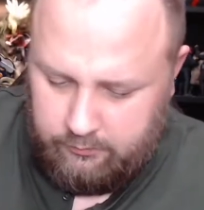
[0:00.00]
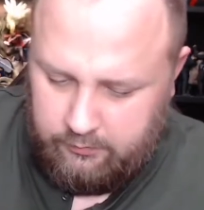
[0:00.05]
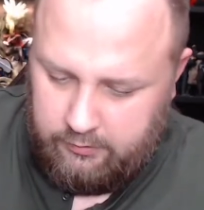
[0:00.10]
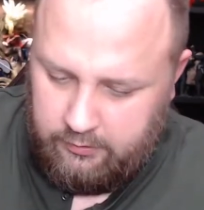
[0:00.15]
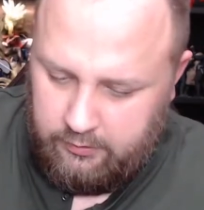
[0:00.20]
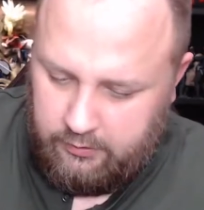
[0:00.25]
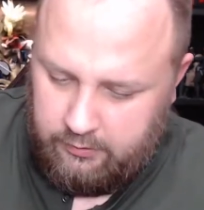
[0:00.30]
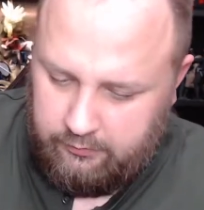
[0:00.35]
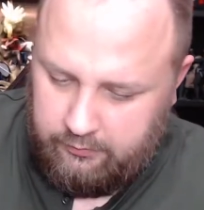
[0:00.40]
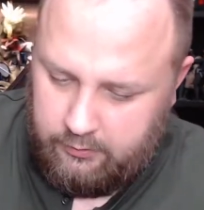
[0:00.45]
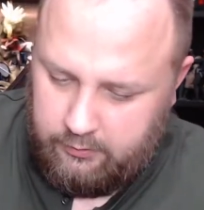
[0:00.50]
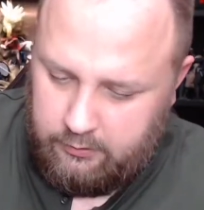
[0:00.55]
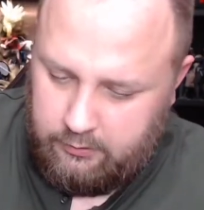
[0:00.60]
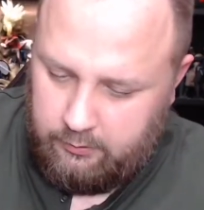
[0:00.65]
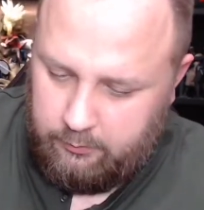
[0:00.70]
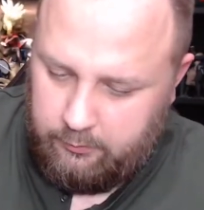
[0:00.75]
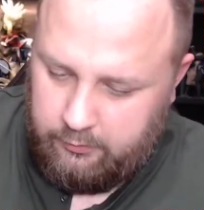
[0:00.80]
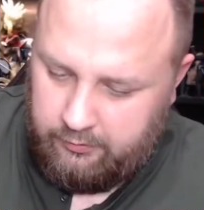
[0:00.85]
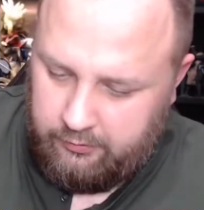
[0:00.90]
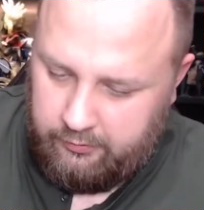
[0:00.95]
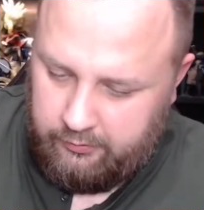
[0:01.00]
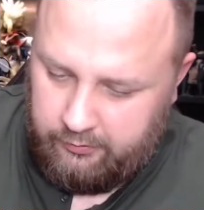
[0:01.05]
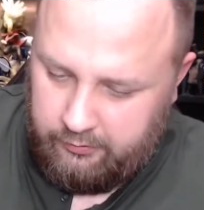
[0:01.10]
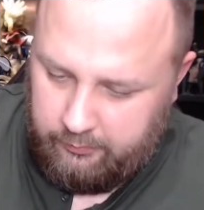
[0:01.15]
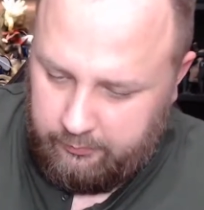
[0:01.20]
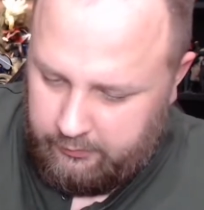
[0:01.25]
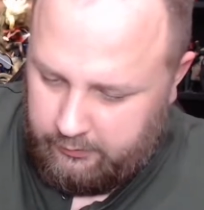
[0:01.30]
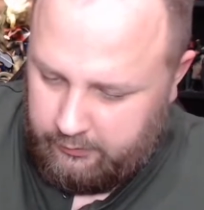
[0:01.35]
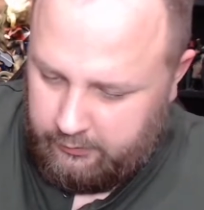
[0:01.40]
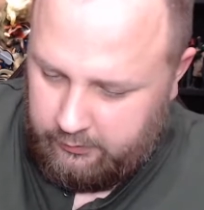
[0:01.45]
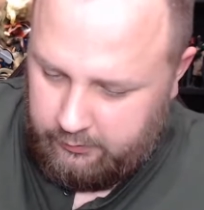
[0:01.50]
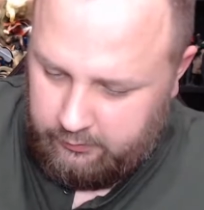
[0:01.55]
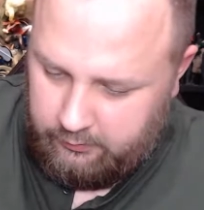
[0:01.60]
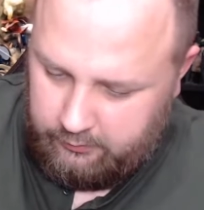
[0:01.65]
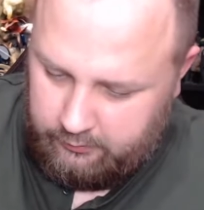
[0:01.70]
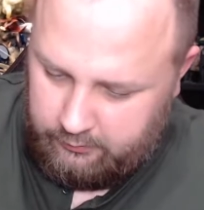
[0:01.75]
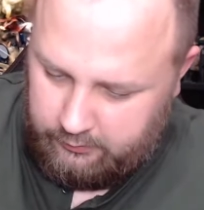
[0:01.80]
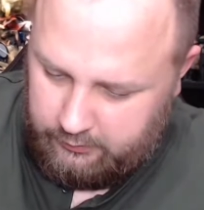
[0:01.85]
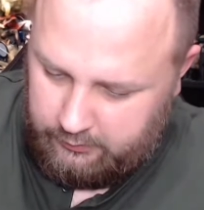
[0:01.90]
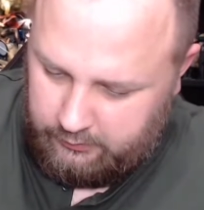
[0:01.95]
Definitely missing something here.
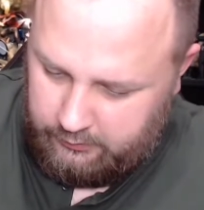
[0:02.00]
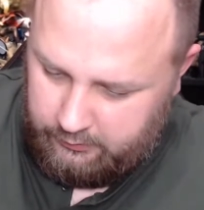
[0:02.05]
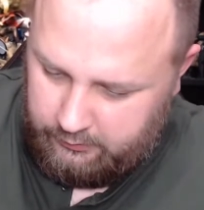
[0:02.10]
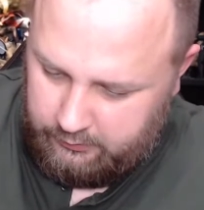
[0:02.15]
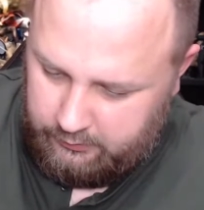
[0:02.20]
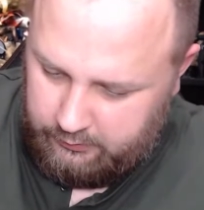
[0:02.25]
Okay.